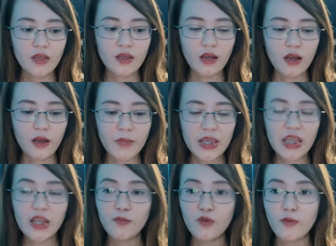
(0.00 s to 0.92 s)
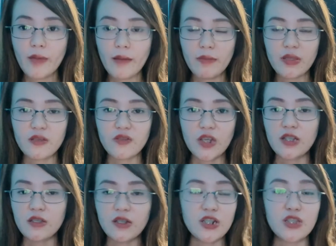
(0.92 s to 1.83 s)
mahirap gumamit ng
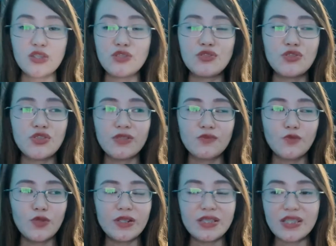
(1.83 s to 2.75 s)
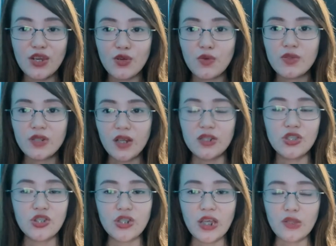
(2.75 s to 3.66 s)
credit card with zero
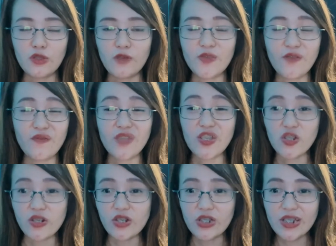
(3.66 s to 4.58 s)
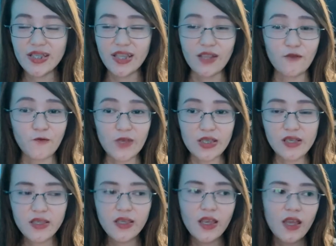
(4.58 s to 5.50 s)
knowledge in terms of the charges and
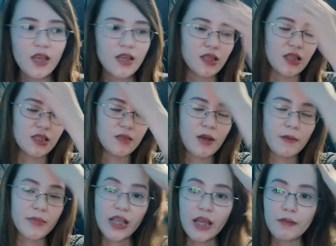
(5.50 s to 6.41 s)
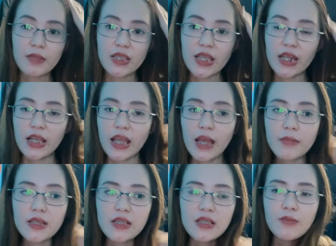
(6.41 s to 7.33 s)
fees. Kasi baka maya gamit ka ng
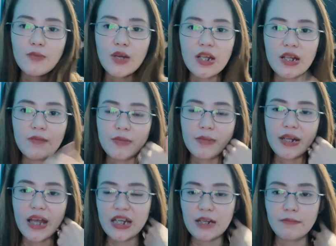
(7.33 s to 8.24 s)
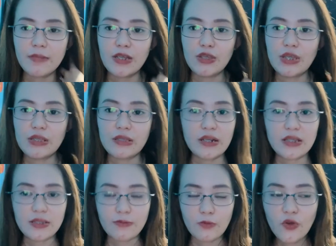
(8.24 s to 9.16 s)
gamit, hindi mo alam na malaki na pala yung
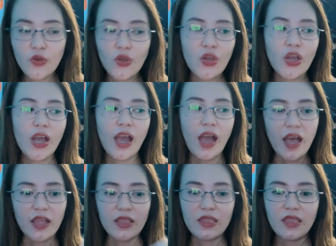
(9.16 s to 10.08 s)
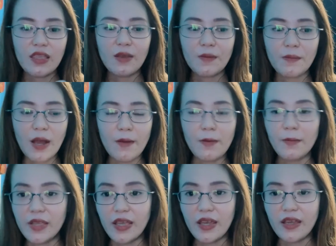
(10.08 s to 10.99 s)
interest mo. At baka
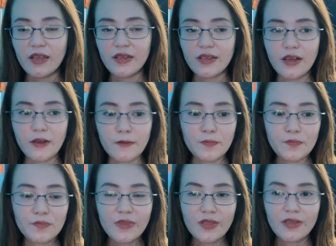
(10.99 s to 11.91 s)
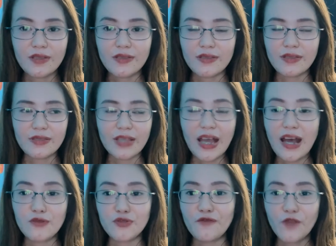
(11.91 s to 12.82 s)
maya na
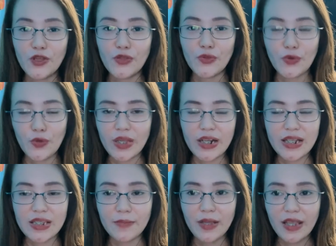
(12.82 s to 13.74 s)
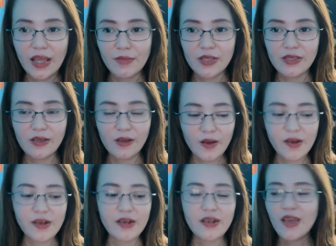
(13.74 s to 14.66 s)
out of control ka na sa paggamit ng
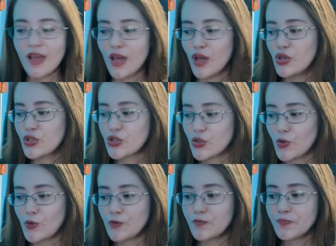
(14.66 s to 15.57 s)
card. So,